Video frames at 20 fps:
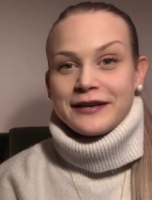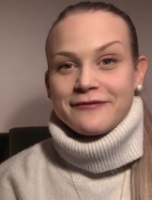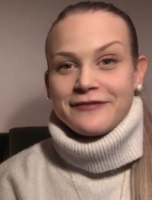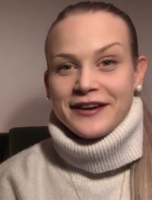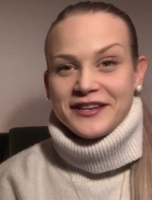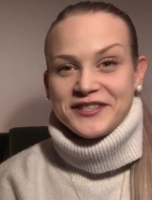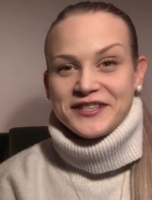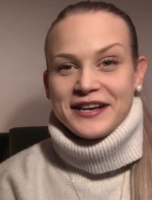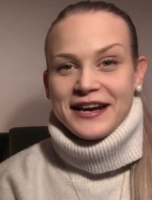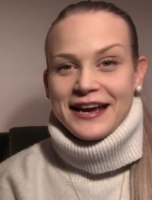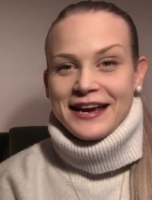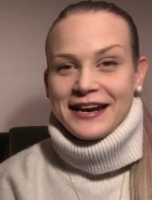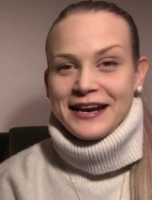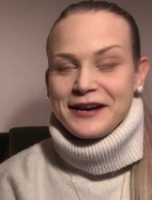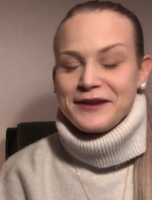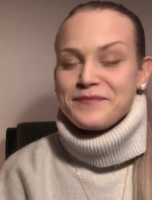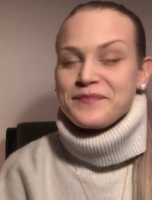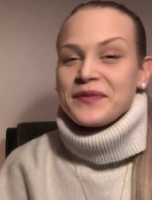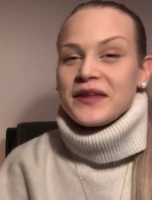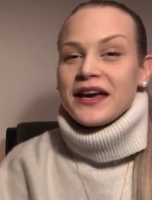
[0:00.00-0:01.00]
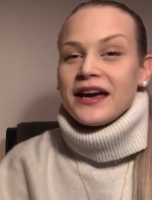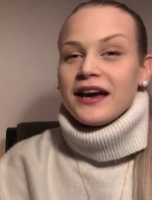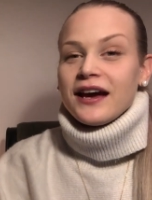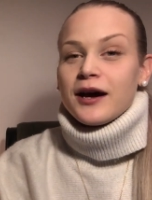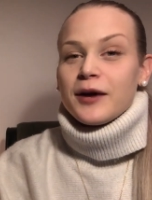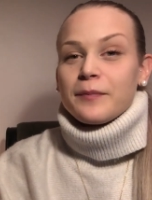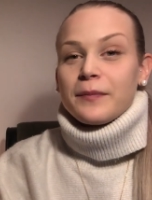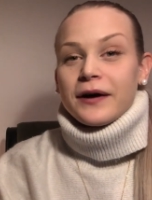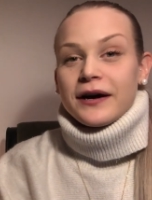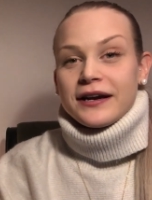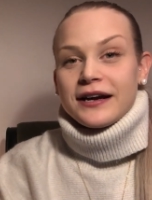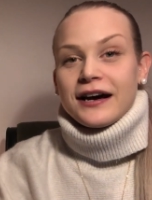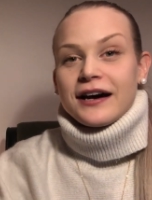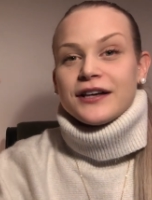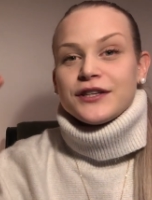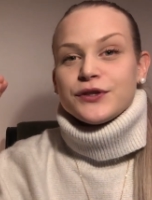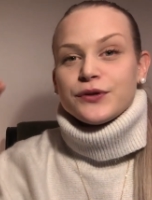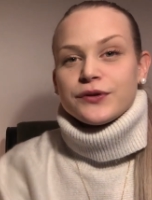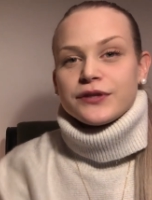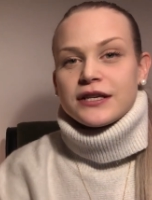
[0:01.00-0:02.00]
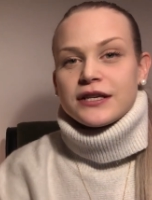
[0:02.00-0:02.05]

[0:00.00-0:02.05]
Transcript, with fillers: fascinating. But I took the